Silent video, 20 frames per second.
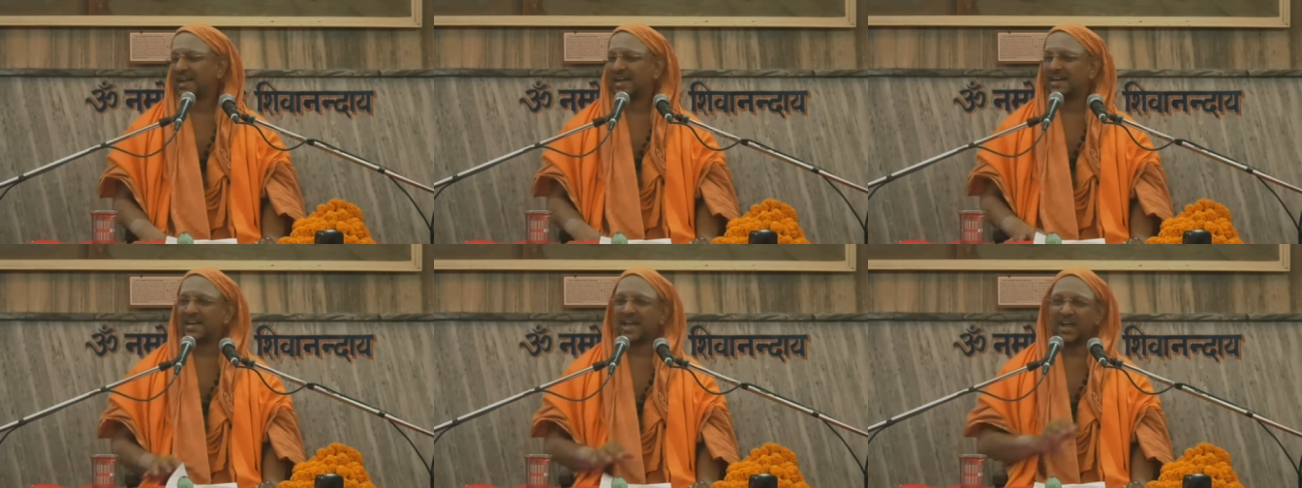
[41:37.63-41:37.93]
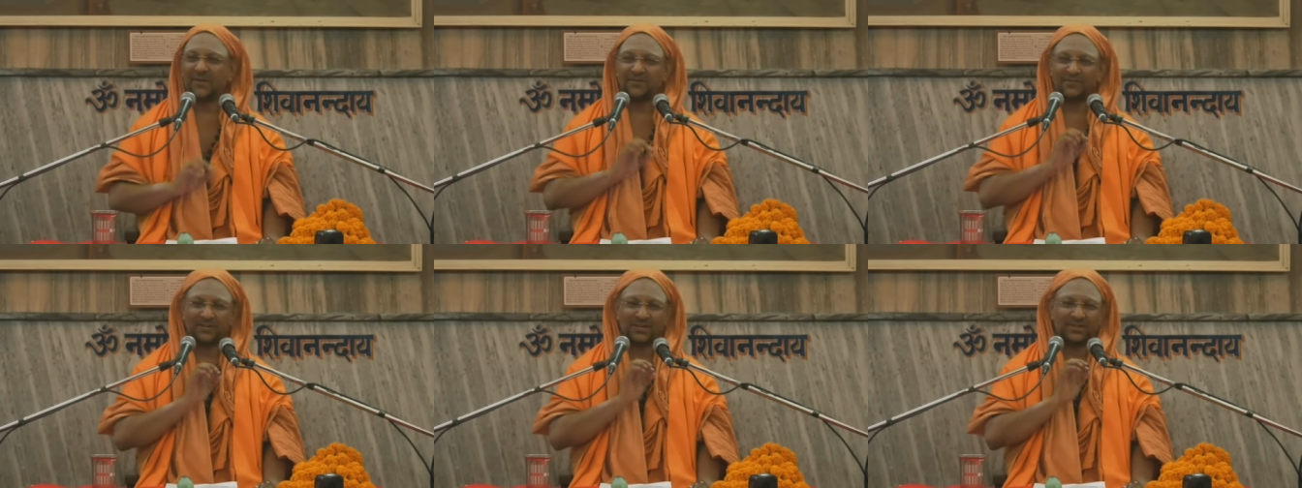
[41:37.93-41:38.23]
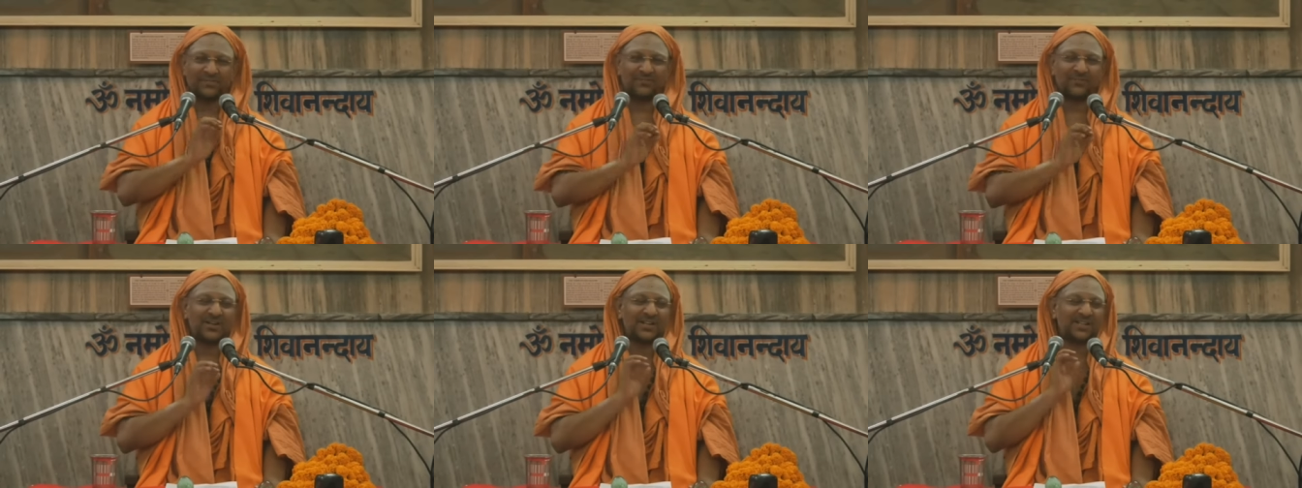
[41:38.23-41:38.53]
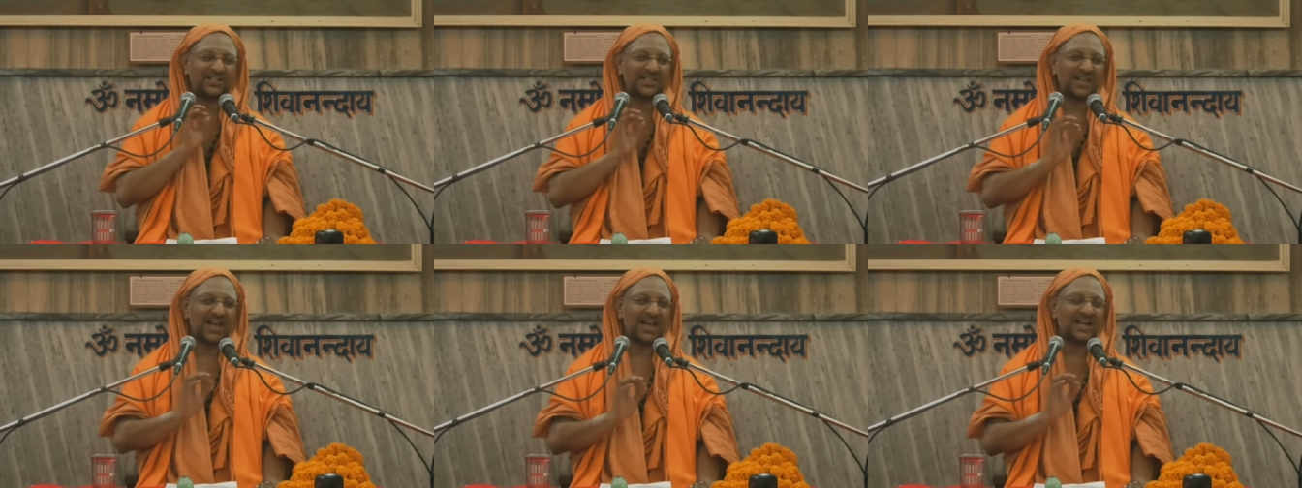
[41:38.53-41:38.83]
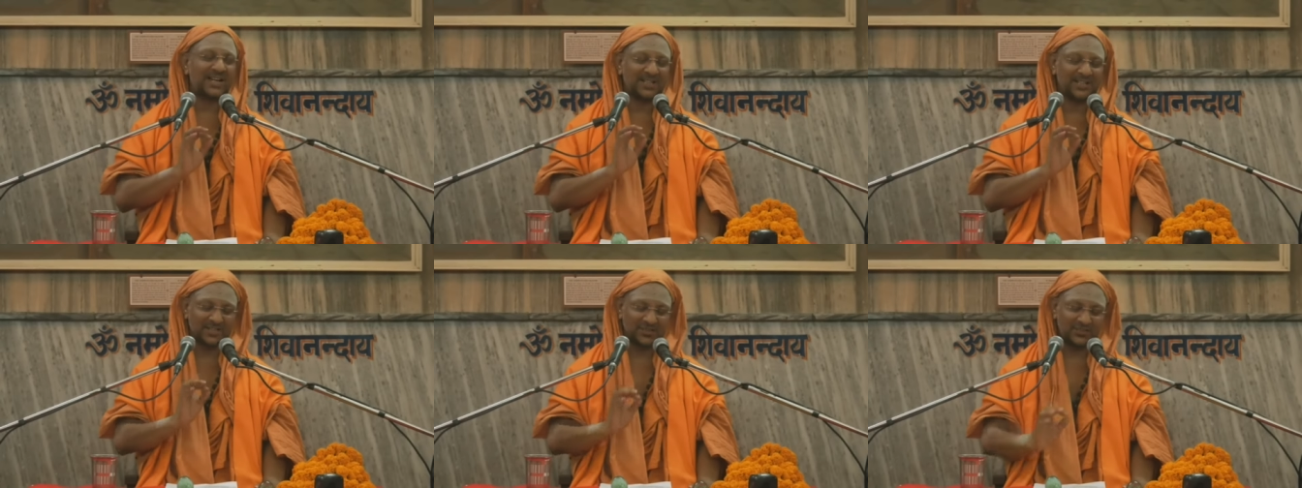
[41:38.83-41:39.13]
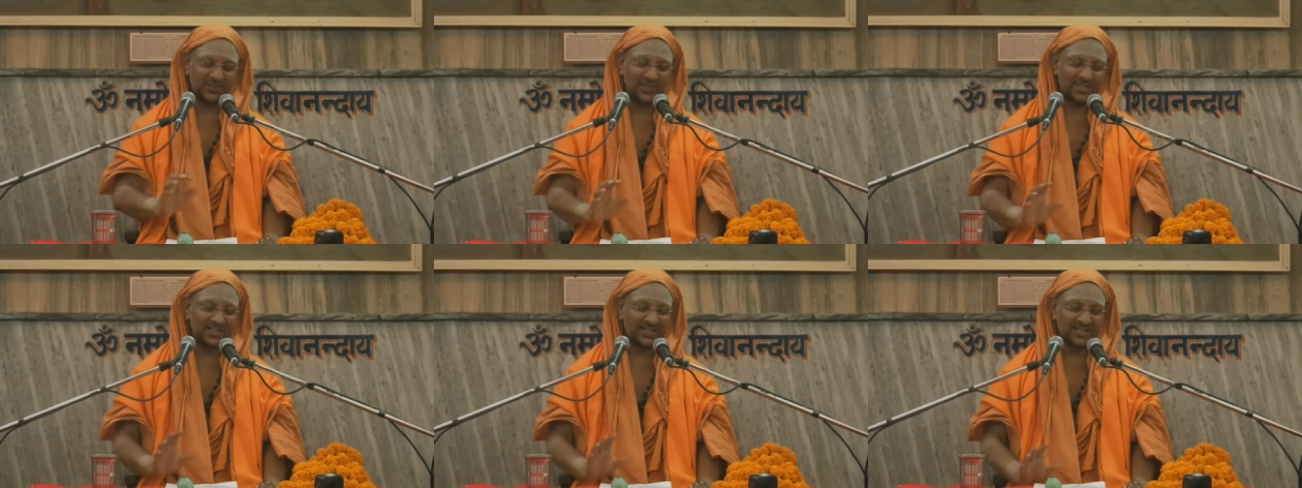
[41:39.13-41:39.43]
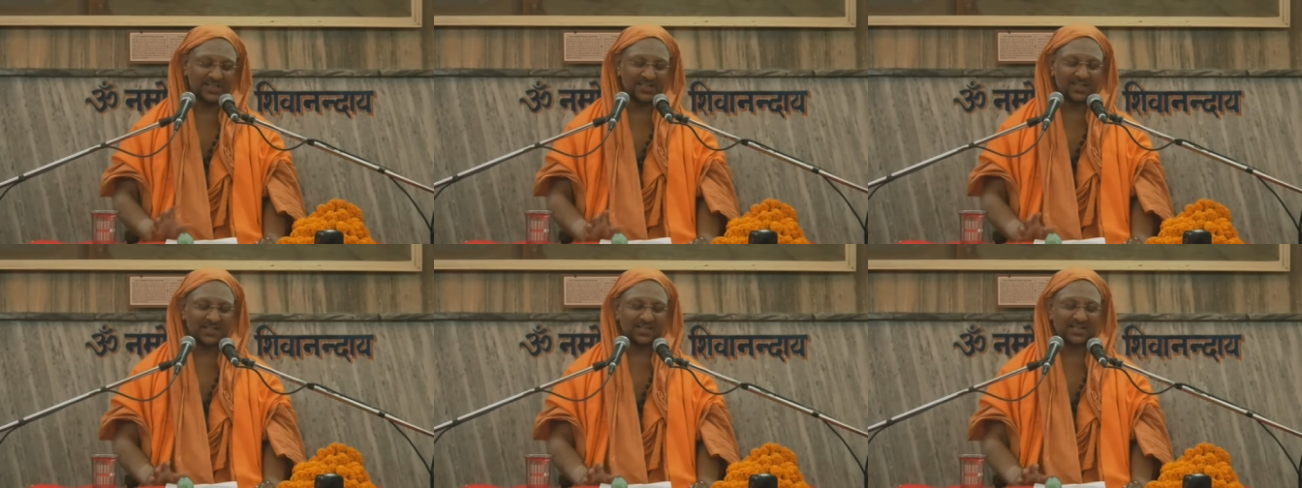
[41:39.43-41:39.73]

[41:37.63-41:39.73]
And every verse ends with